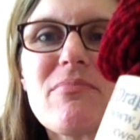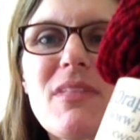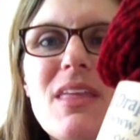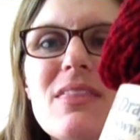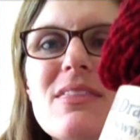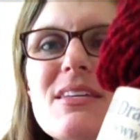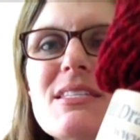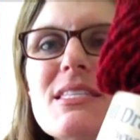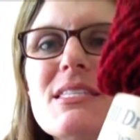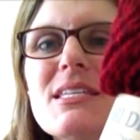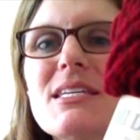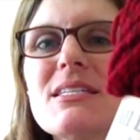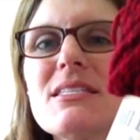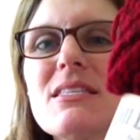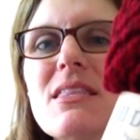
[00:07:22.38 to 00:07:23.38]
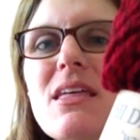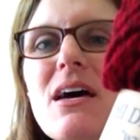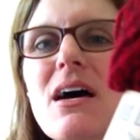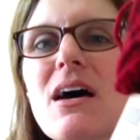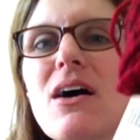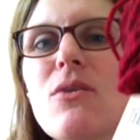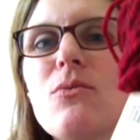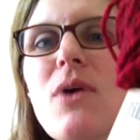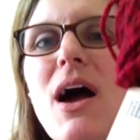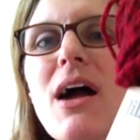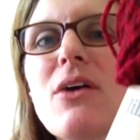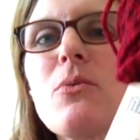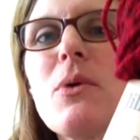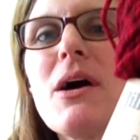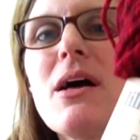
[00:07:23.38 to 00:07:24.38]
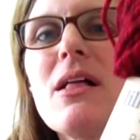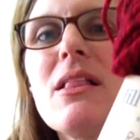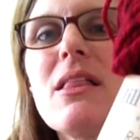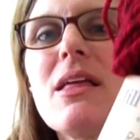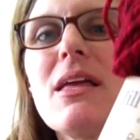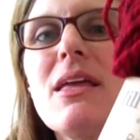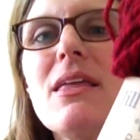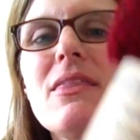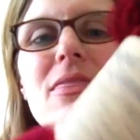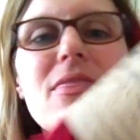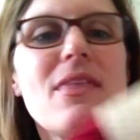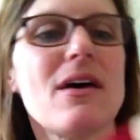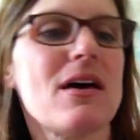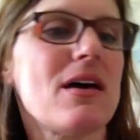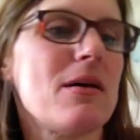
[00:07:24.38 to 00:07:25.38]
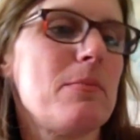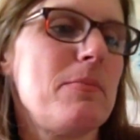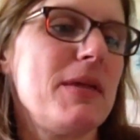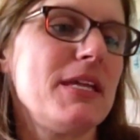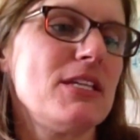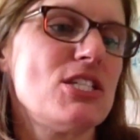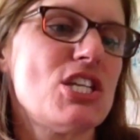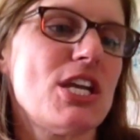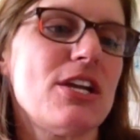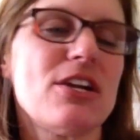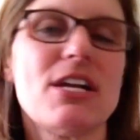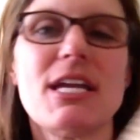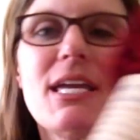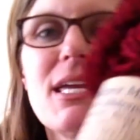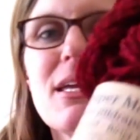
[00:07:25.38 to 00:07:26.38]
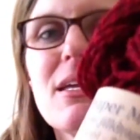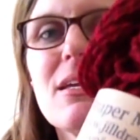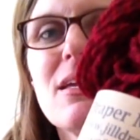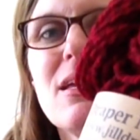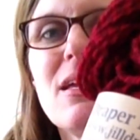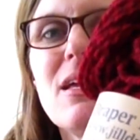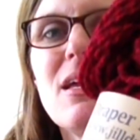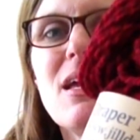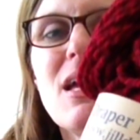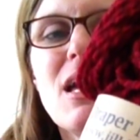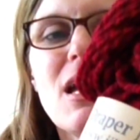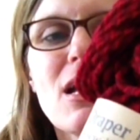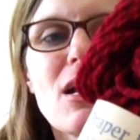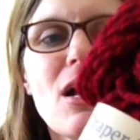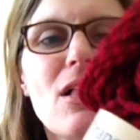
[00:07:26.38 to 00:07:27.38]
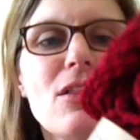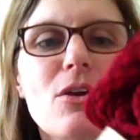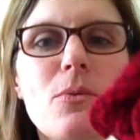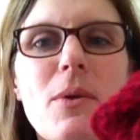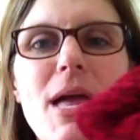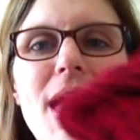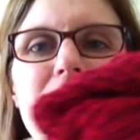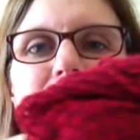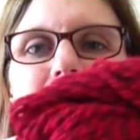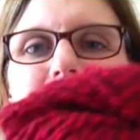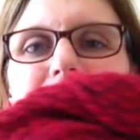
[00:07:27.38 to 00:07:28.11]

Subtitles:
This is the Rockwell in the Bing Cherry colorway.